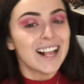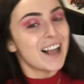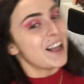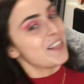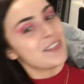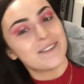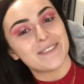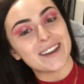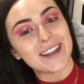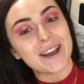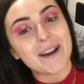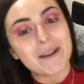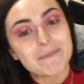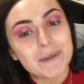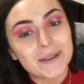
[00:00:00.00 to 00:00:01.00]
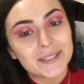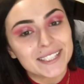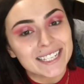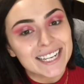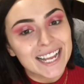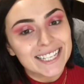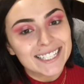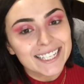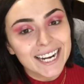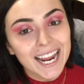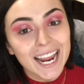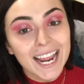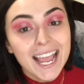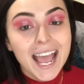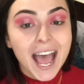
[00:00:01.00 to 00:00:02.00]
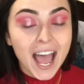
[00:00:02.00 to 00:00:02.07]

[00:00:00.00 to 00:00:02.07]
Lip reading: On the video I posted yesterday,